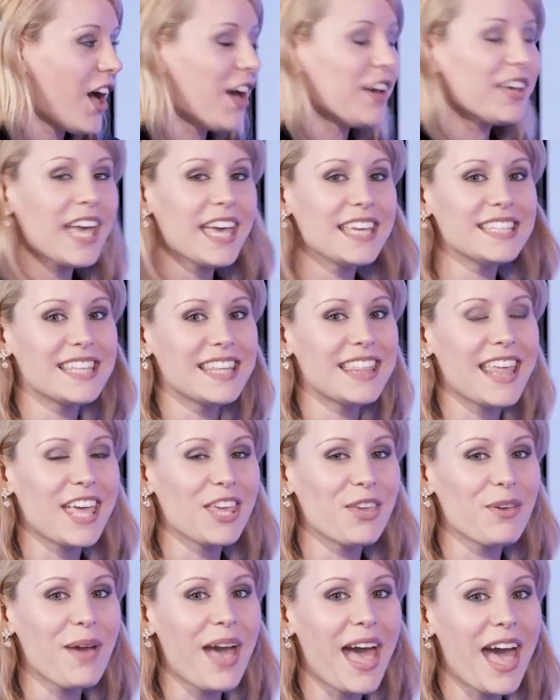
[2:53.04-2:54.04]
Okay, so there
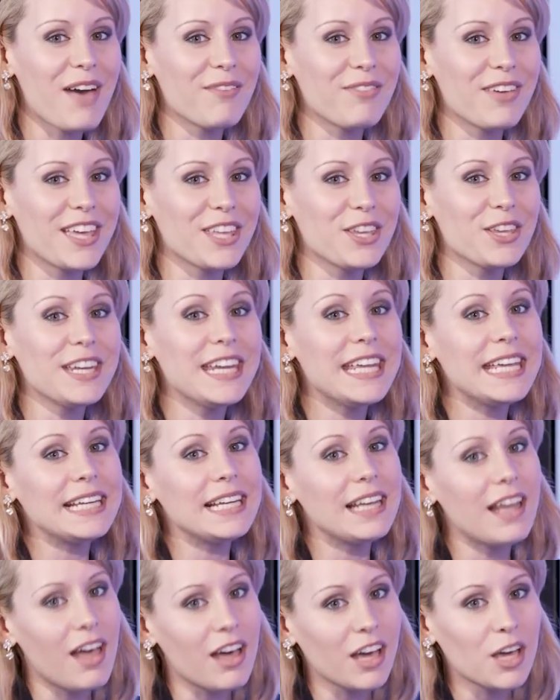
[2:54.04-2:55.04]
you have it. You need
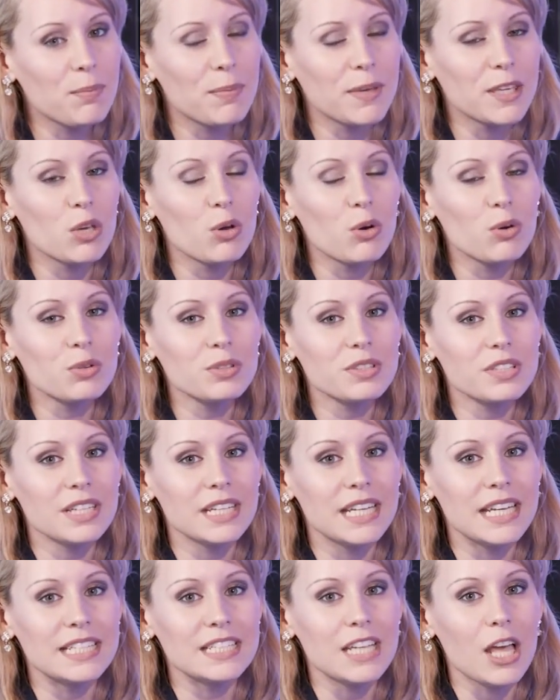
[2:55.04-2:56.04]
luck, but you also
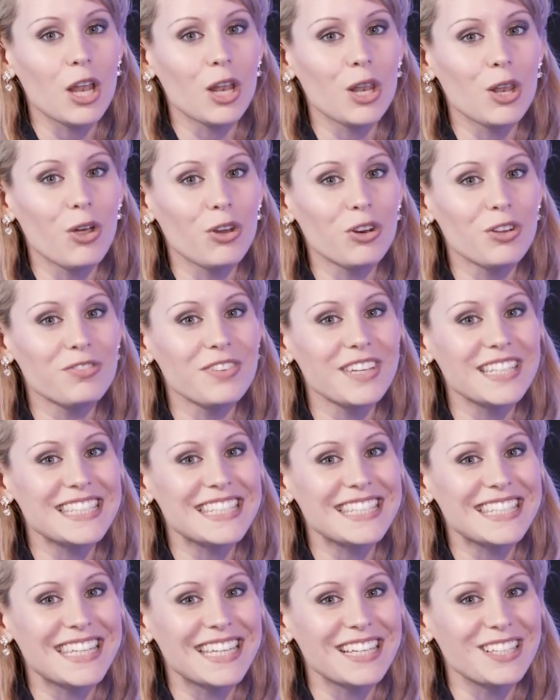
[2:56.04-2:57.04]
need a lot of
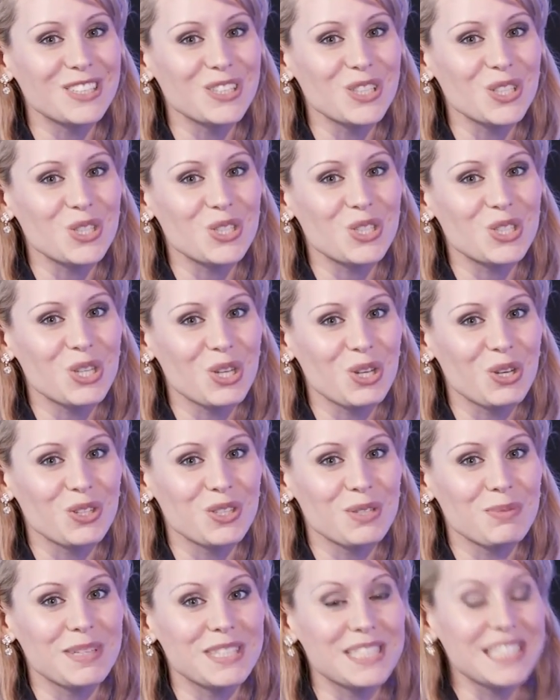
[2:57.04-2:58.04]
skills too
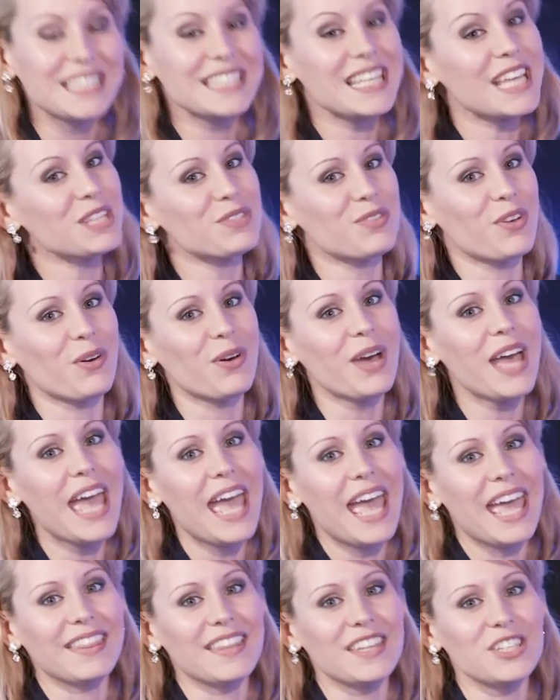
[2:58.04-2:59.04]
to be successful
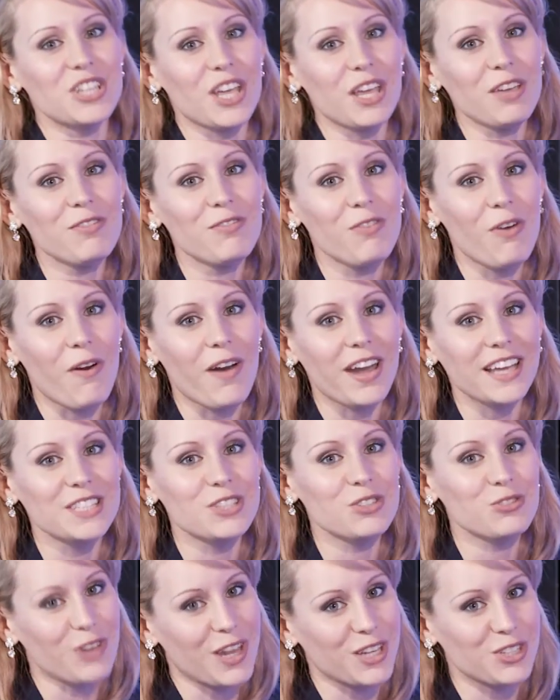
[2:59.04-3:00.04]
in the
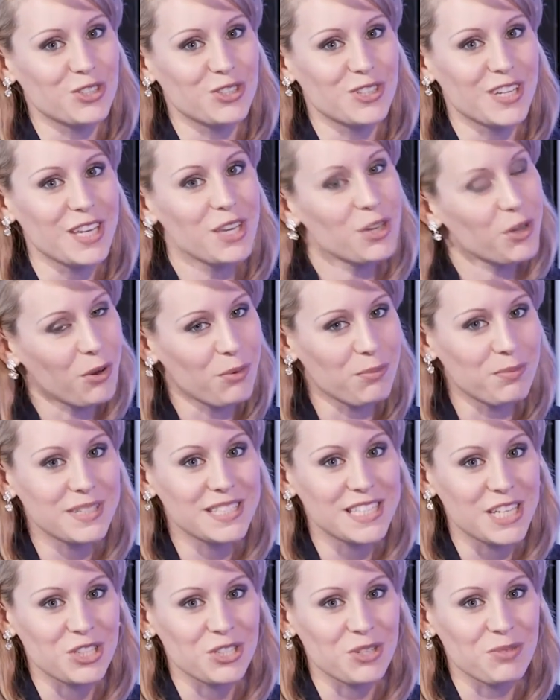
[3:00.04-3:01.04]
Jforex strategy
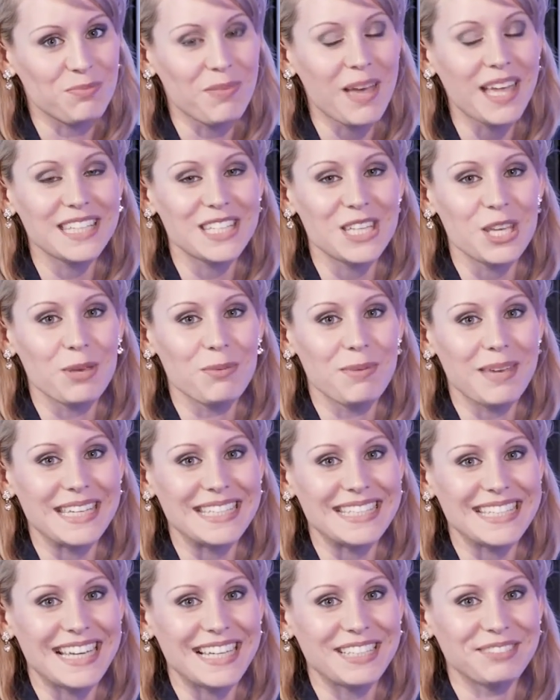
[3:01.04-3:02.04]
competition. Back to you,
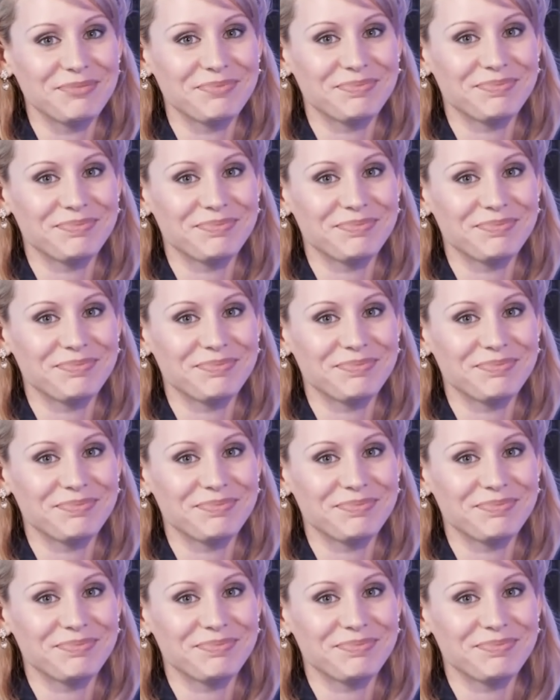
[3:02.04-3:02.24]
Peter.